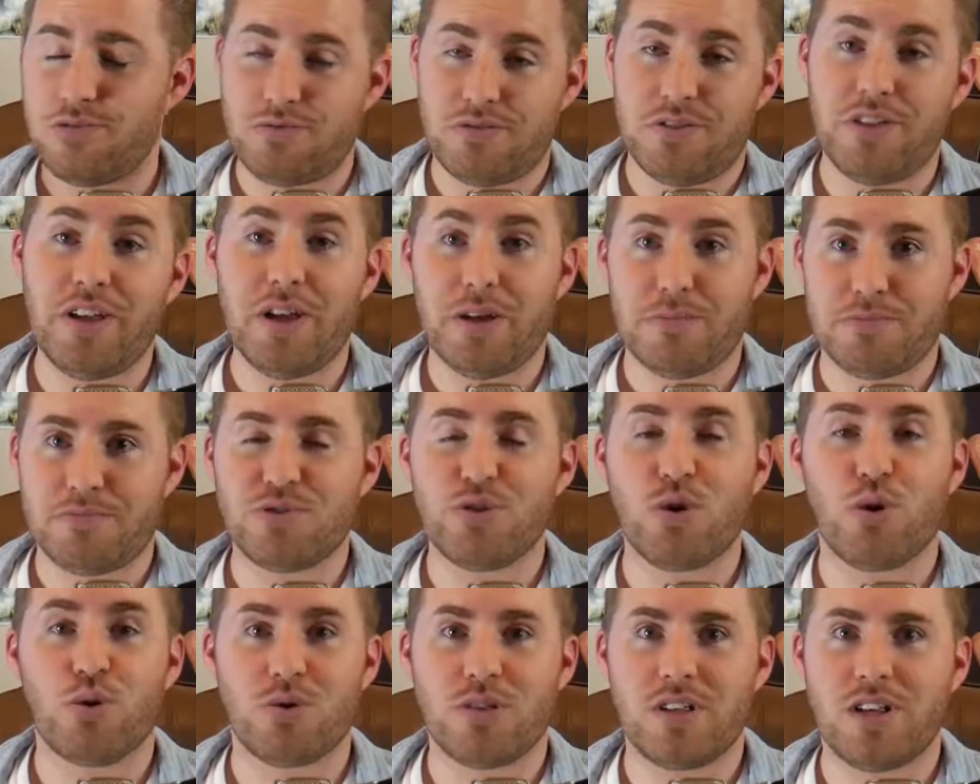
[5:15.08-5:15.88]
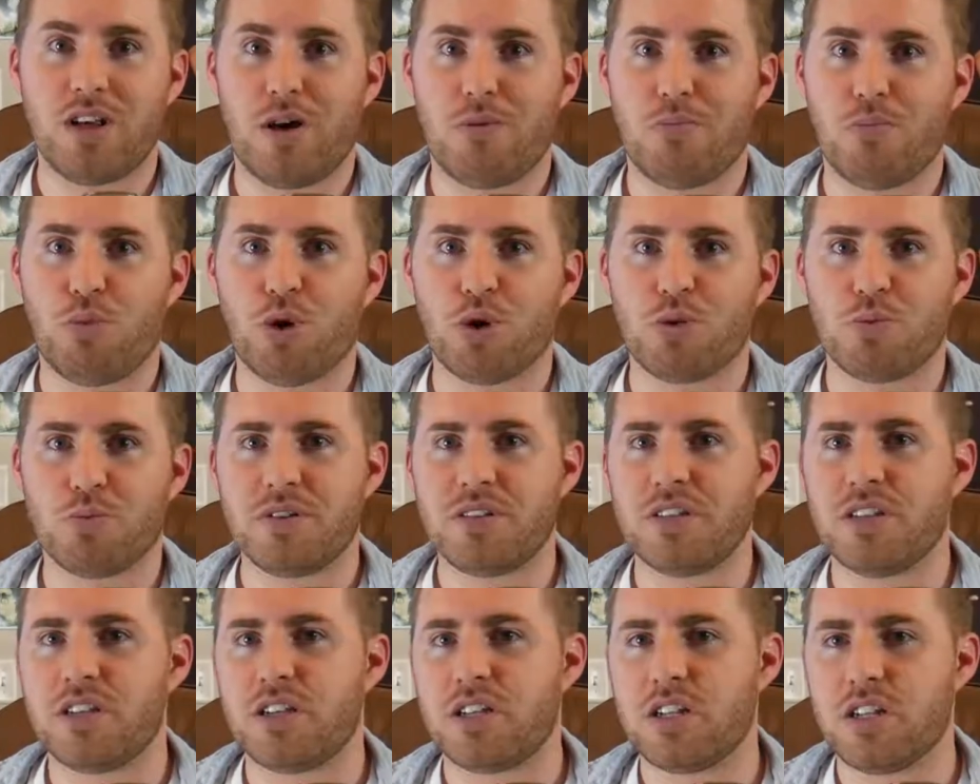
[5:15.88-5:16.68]
am totally on board
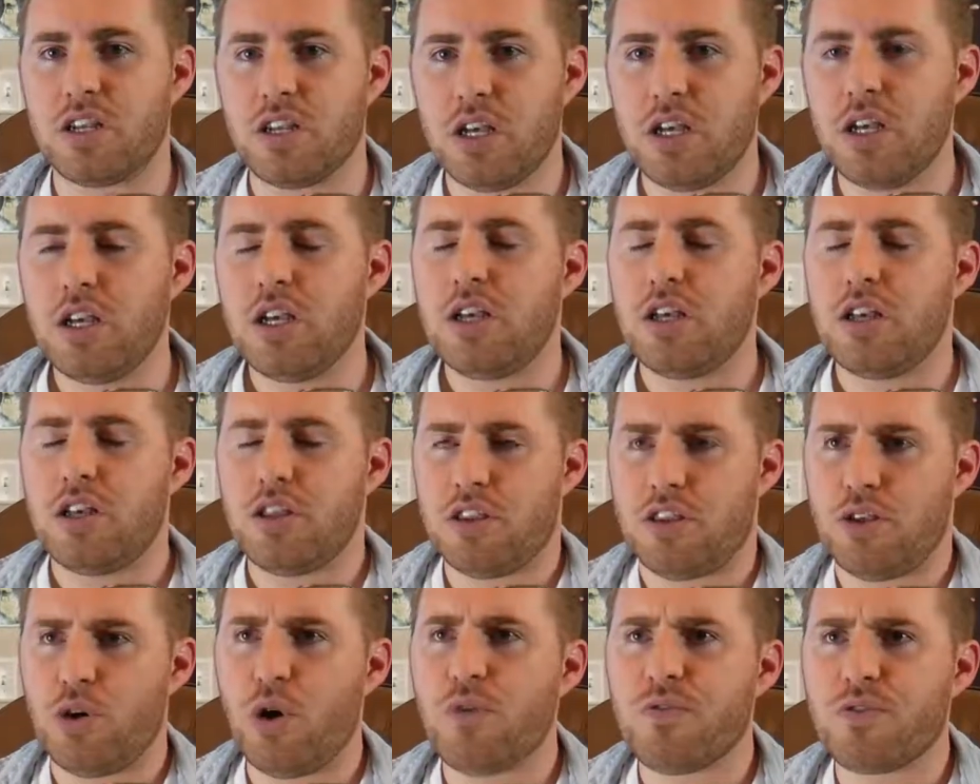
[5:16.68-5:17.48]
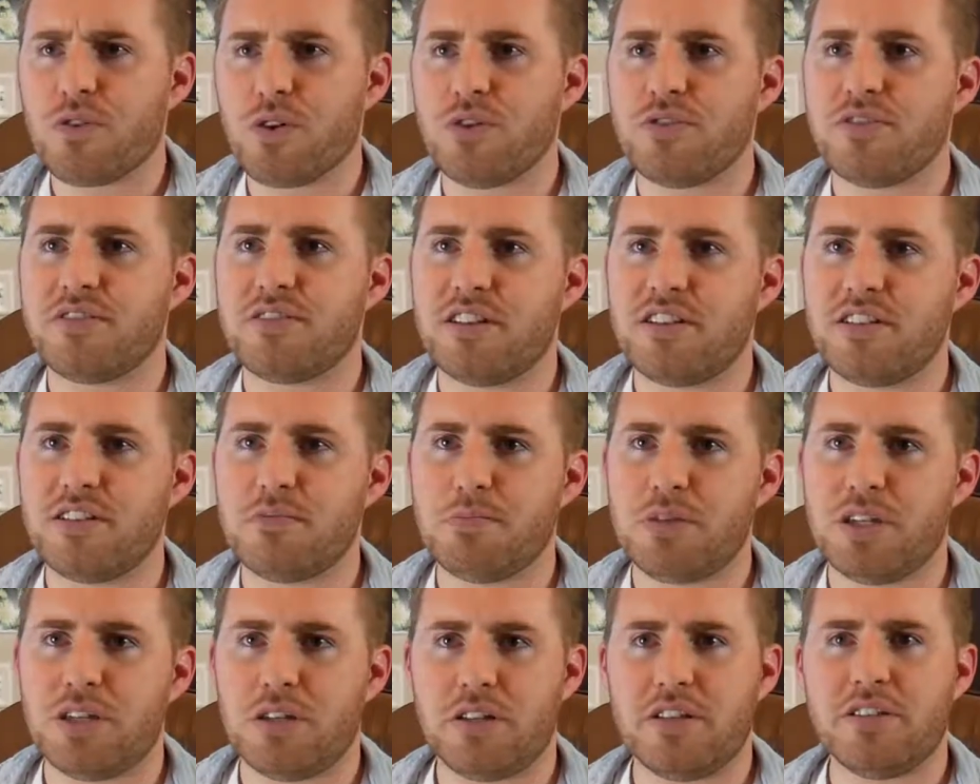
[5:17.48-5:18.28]
with it. The overall
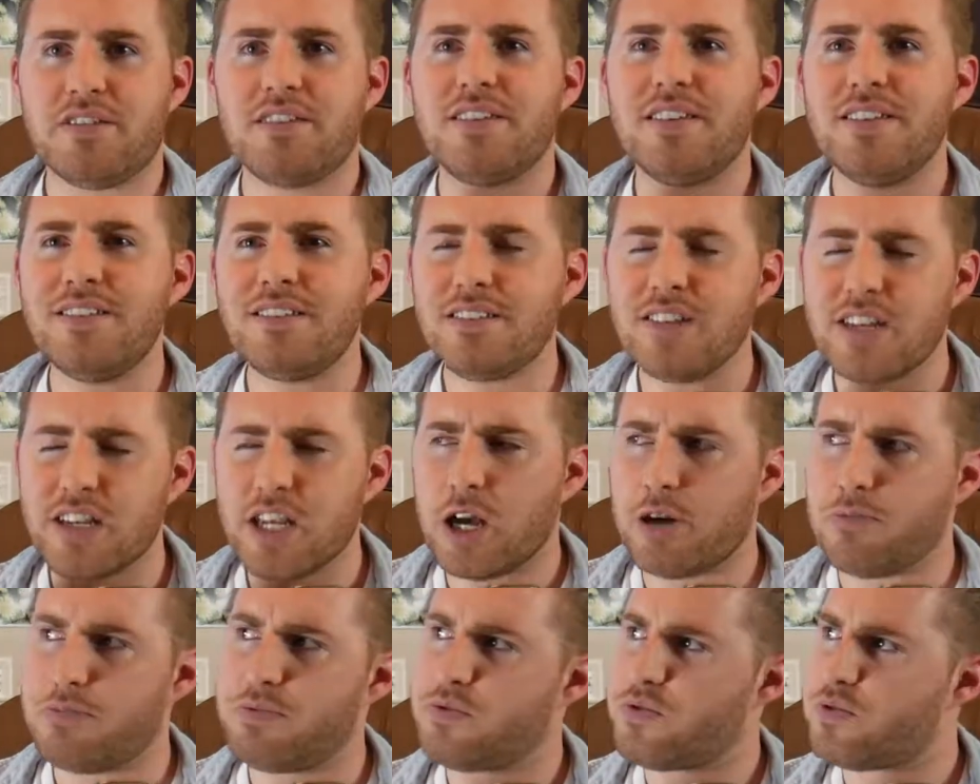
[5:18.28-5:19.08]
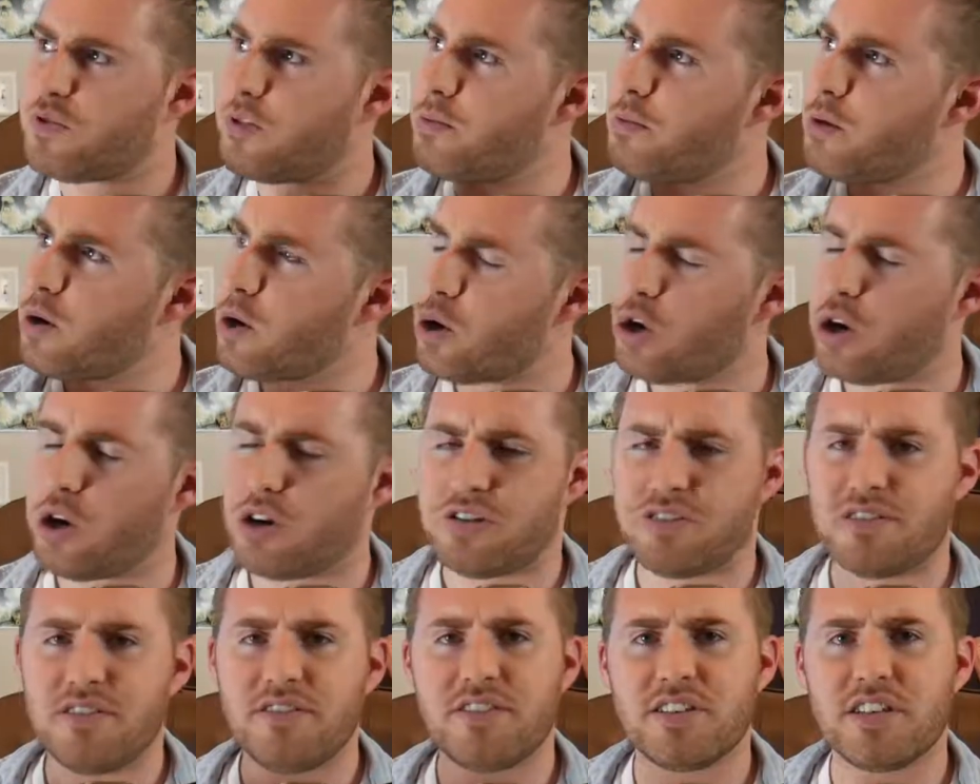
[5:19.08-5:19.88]
sentiment, since it comes from her,
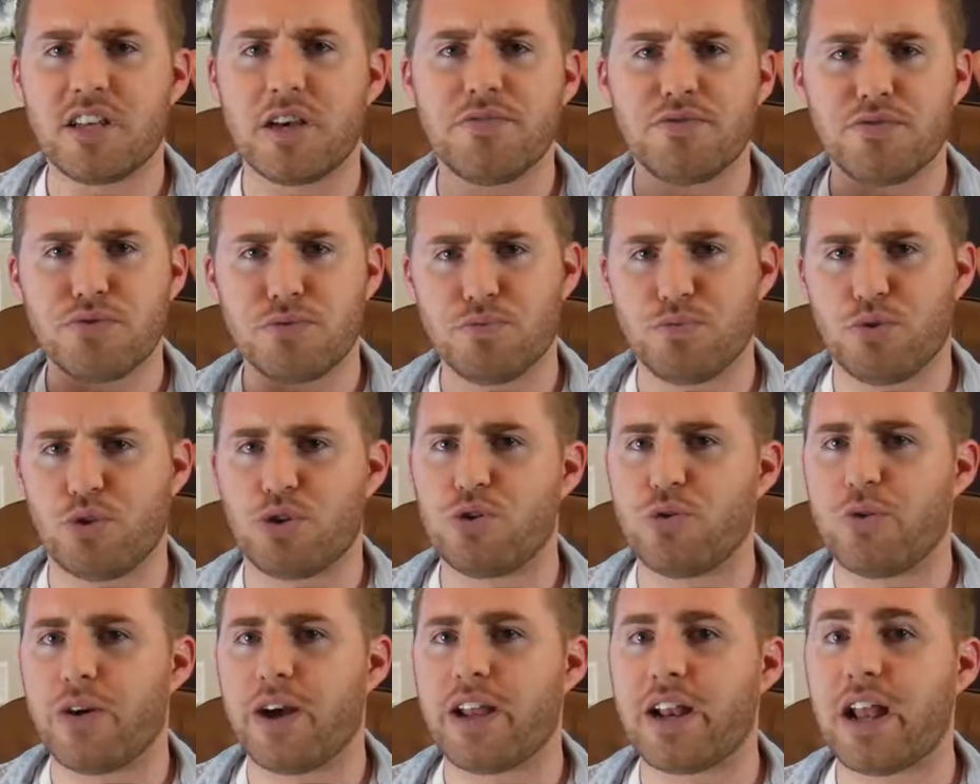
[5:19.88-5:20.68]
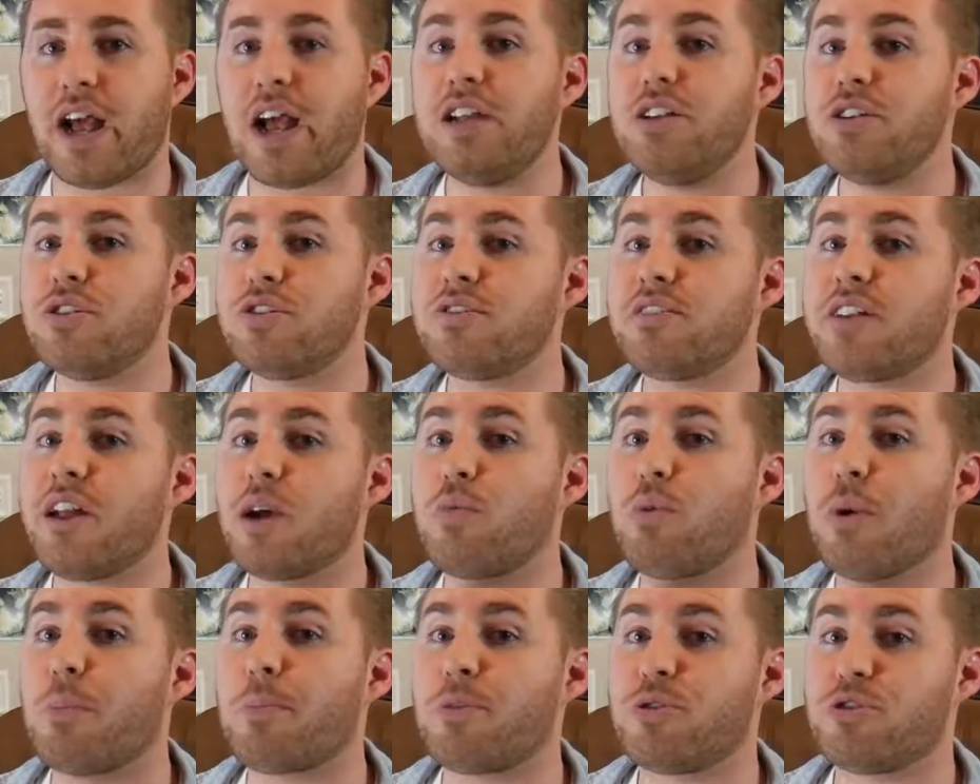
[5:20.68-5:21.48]
since it comes from Brooke White, I
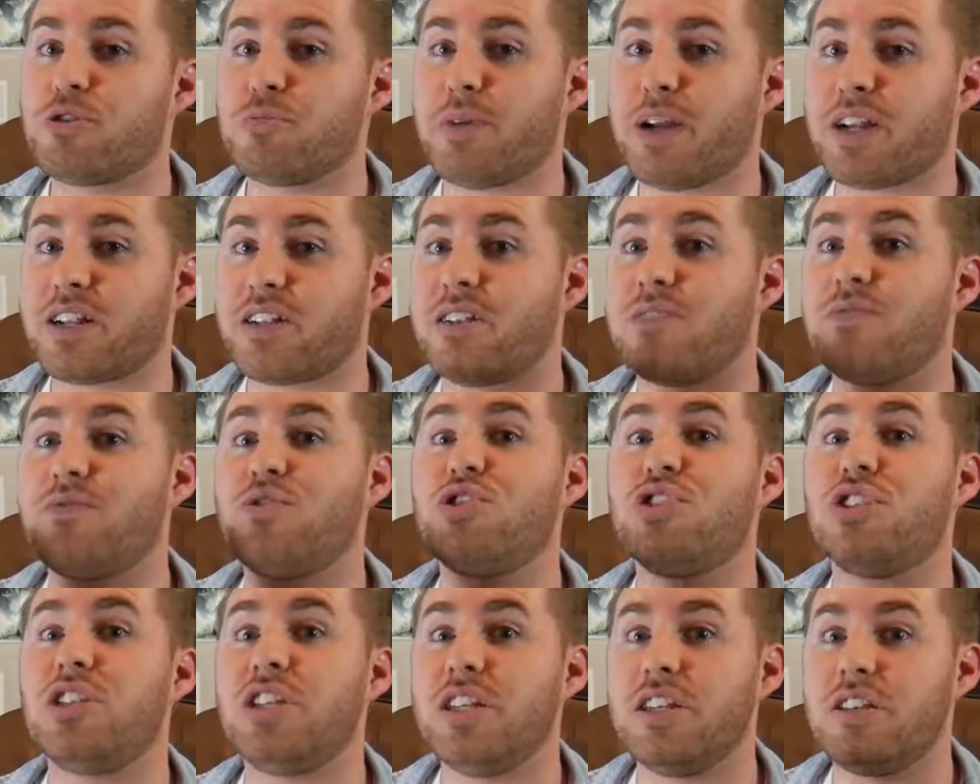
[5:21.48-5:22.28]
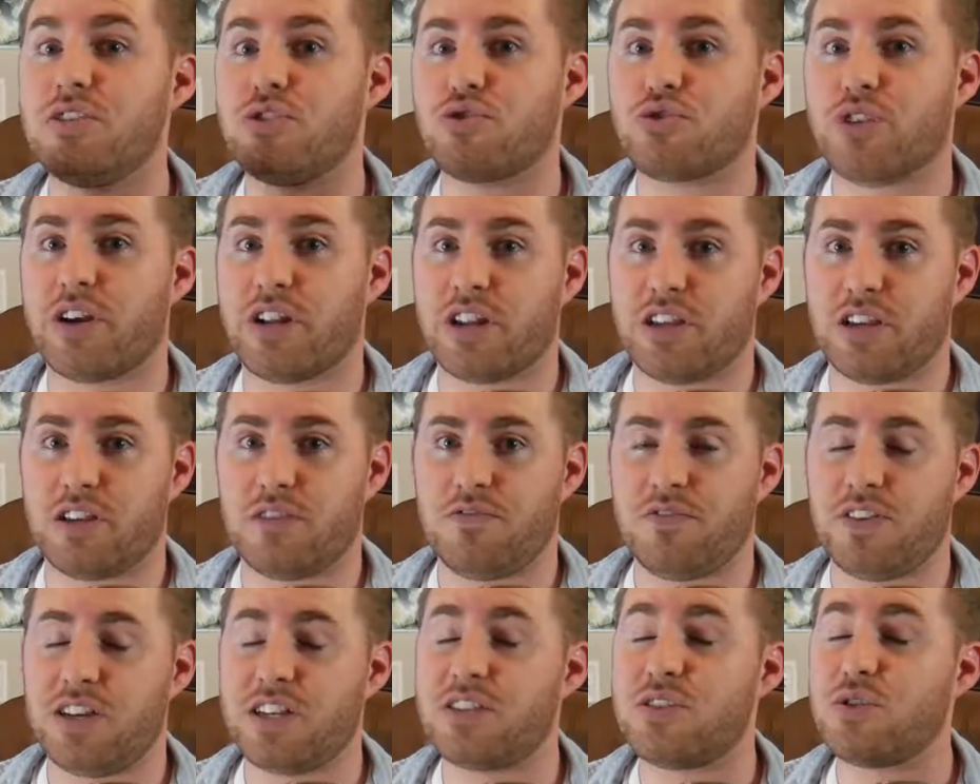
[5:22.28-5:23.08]
understand what perspective she is trying to
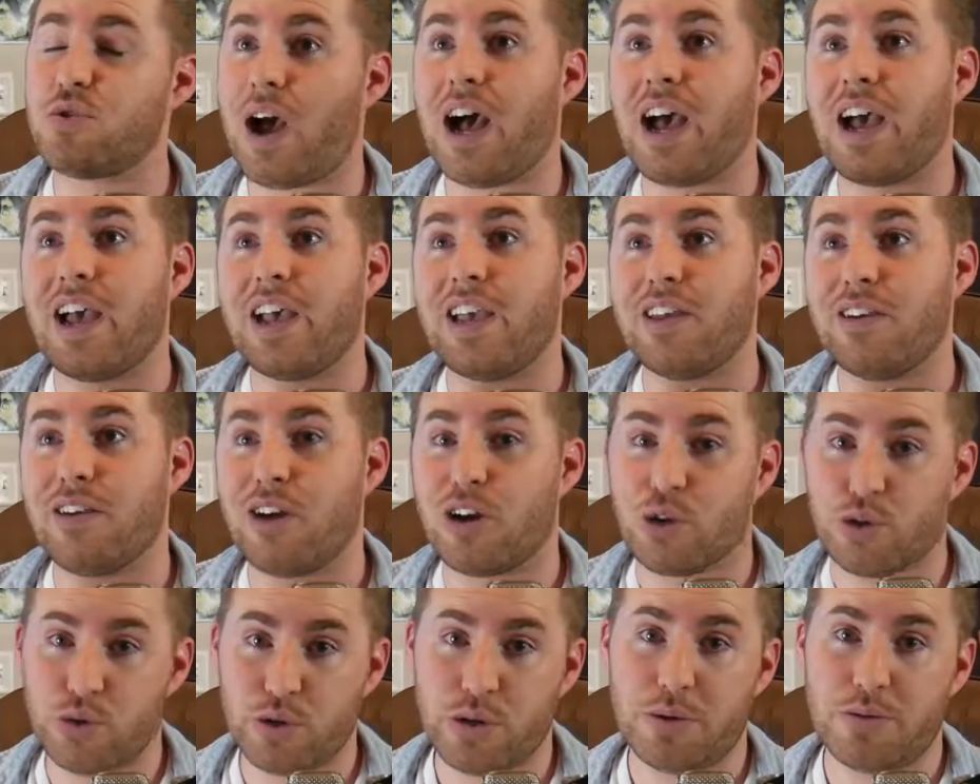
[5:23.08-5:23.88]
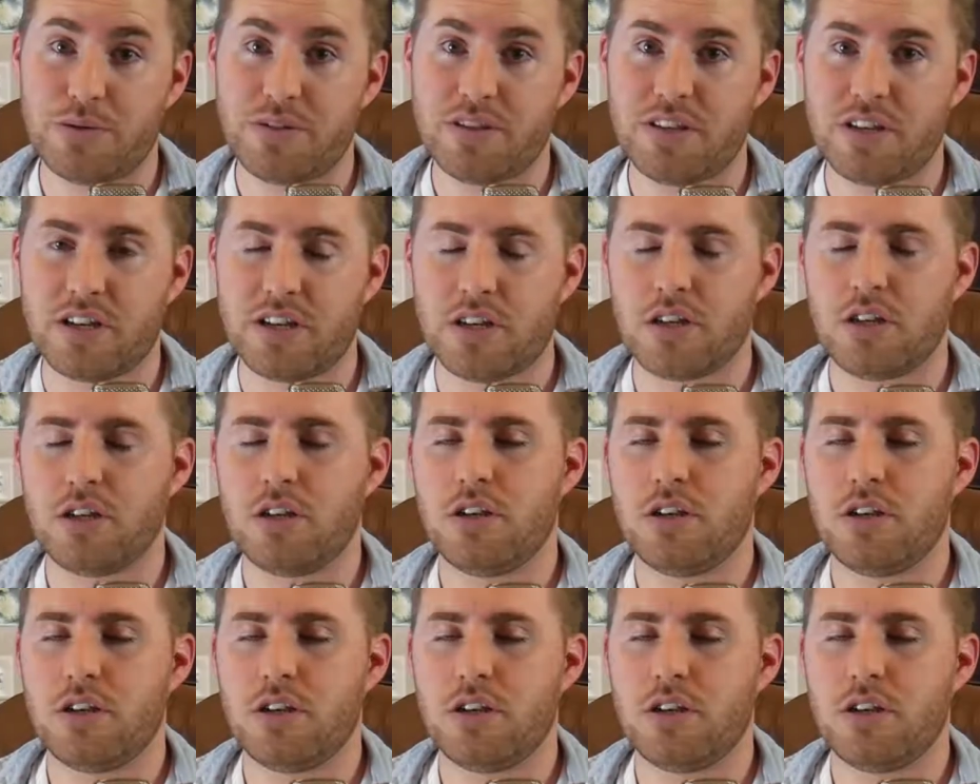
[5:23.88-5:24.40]
convey, so I agree with it.